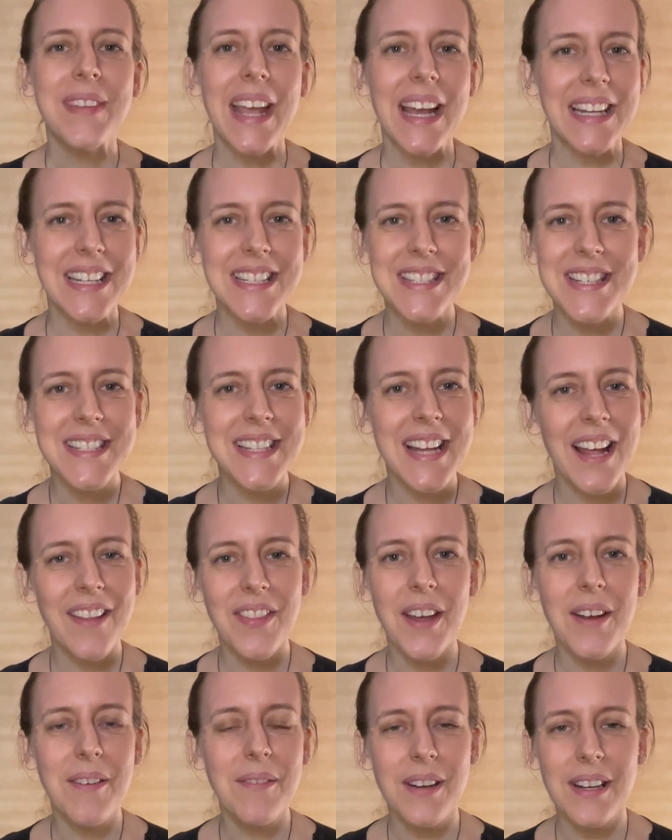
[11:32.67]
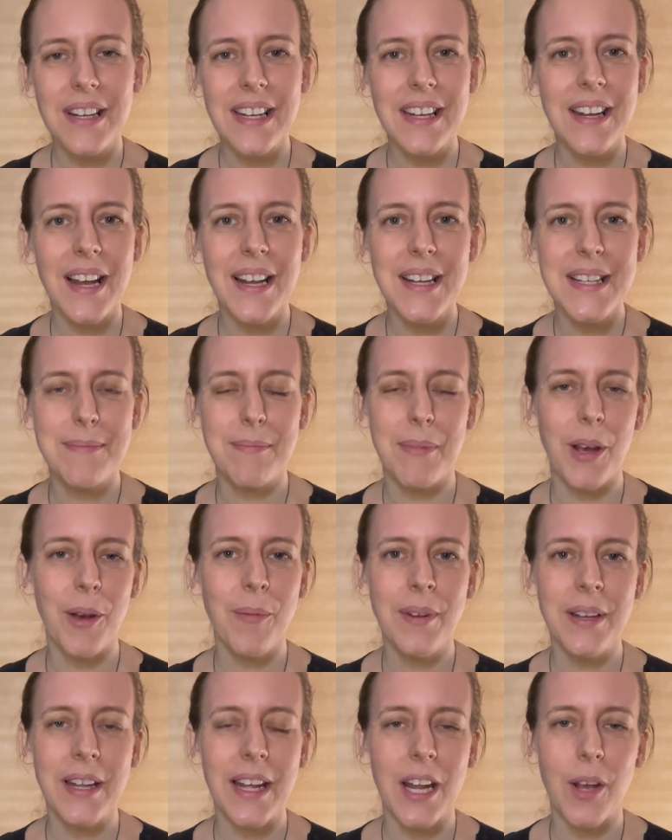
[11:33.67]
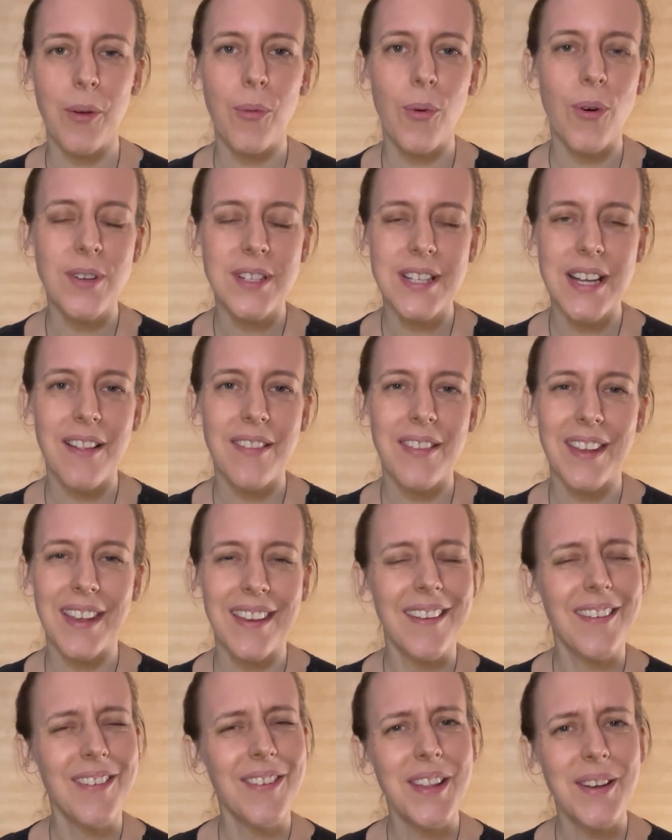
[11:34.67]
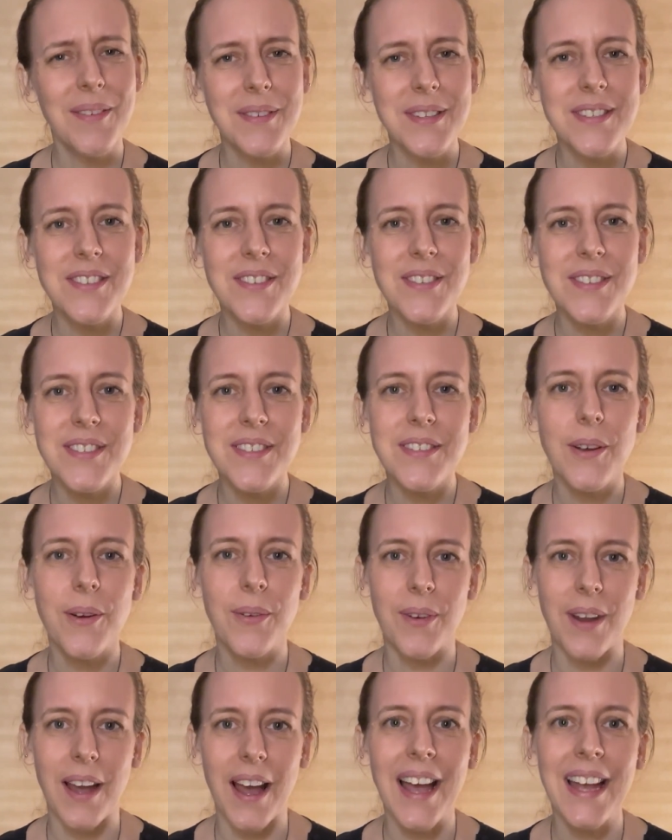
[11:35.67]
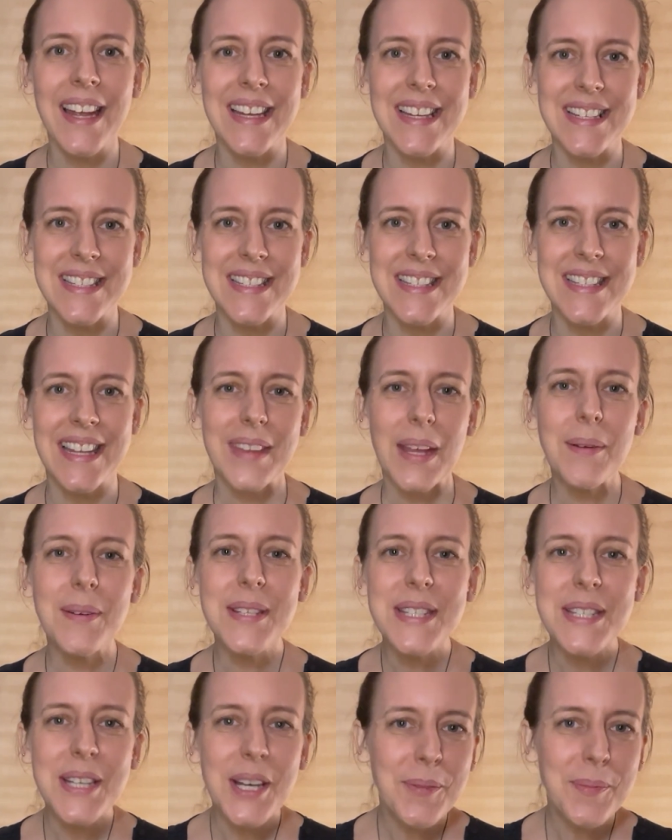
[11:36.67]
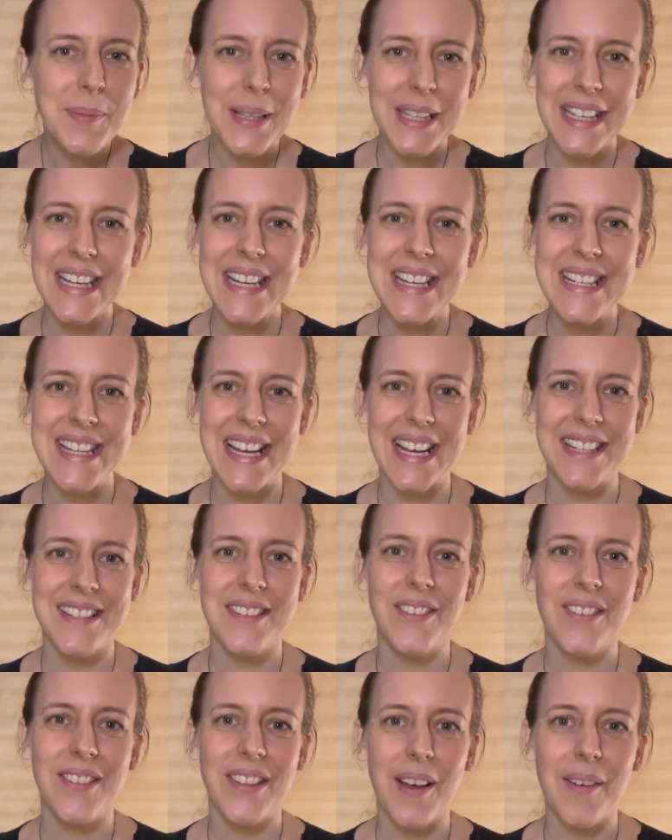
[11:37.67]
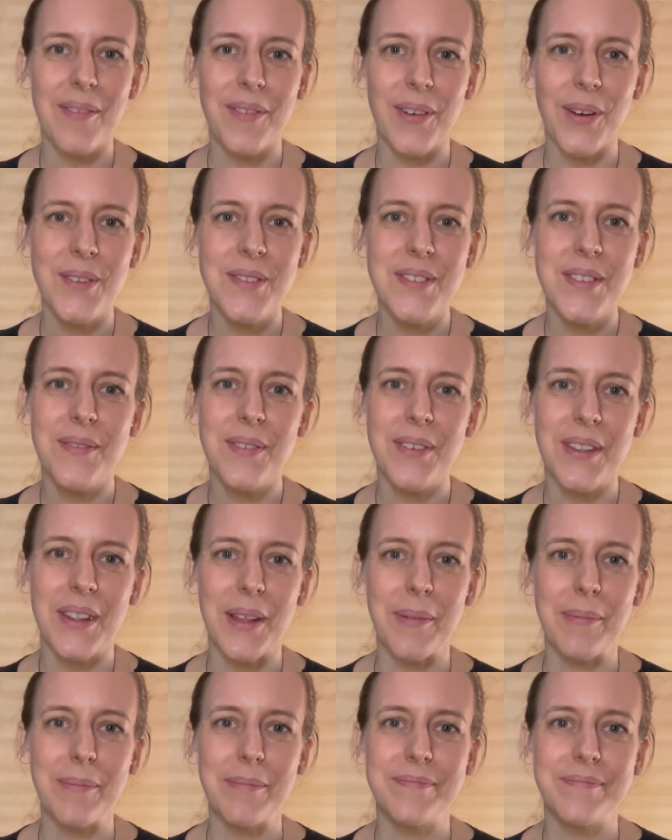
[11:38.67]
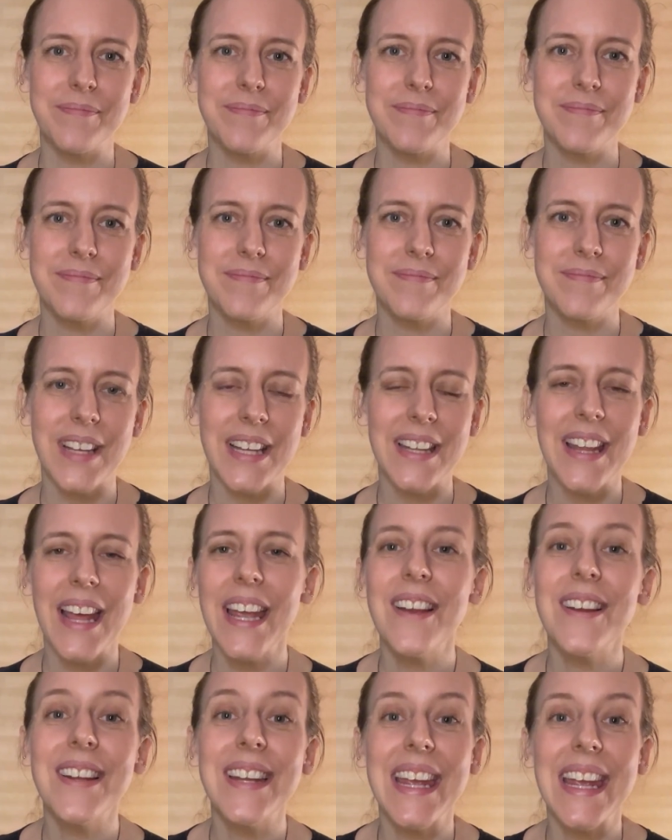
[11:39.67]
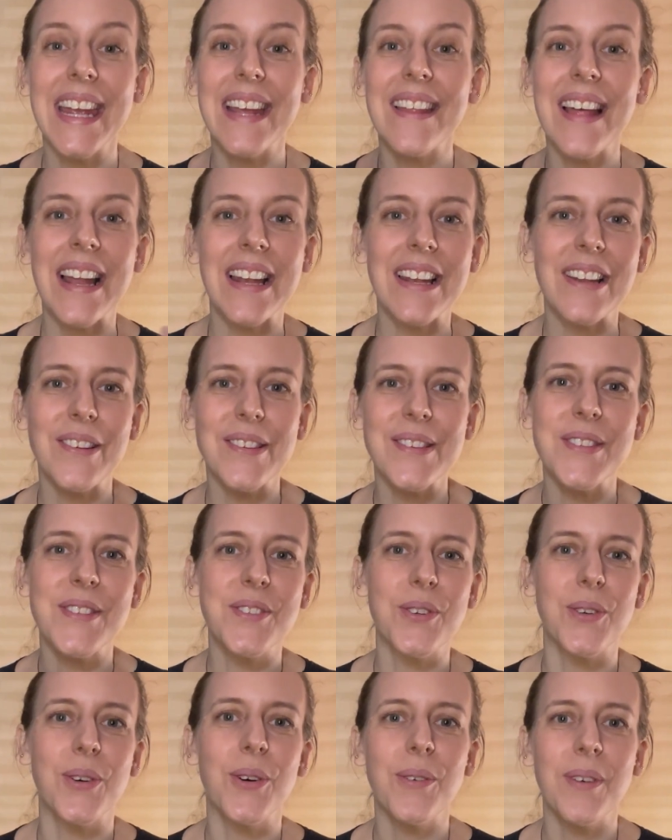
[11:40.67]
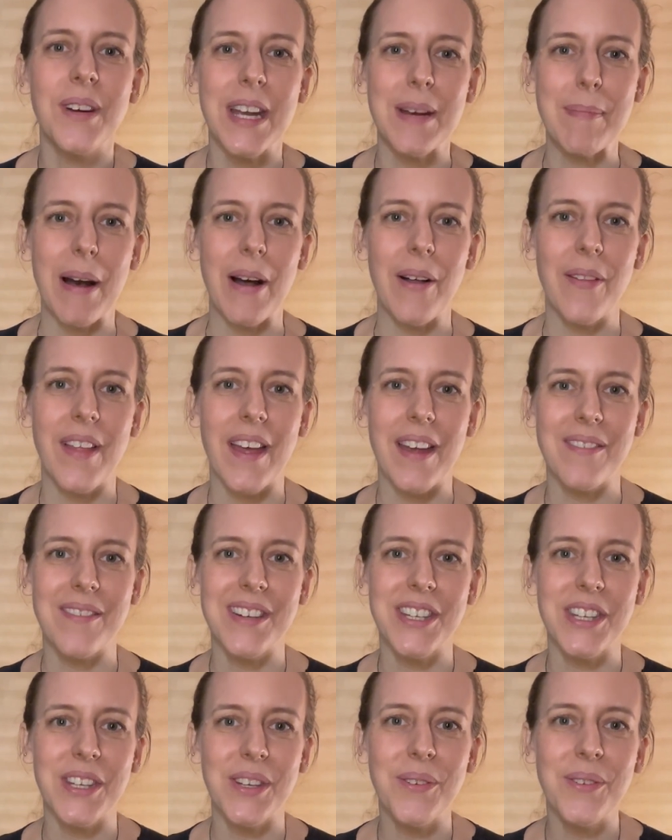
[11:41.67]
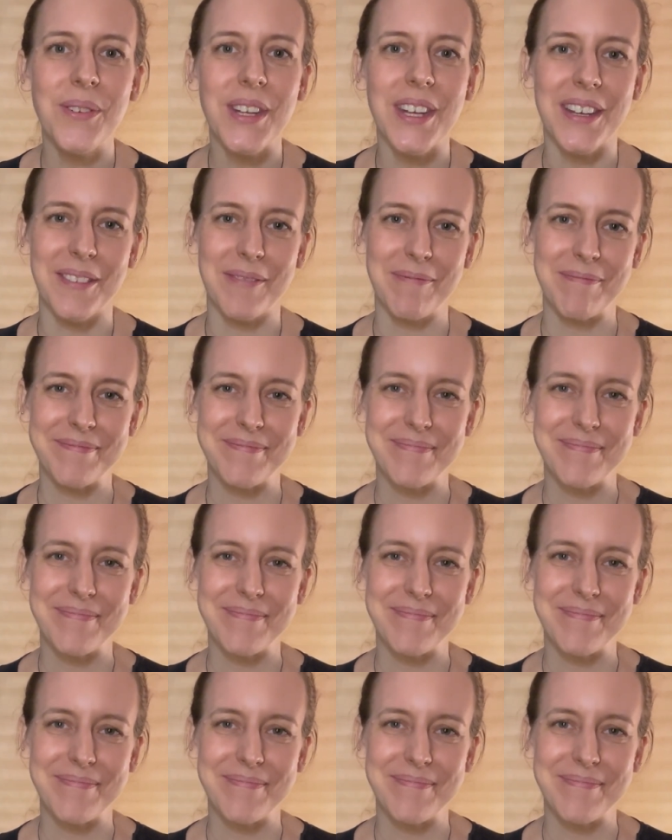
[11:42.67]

And I just had that really nice moment and I walked out thinking, oh, that was just so nice. They were so pleased that I took that photo for them and that I could hear that little story about their reunion.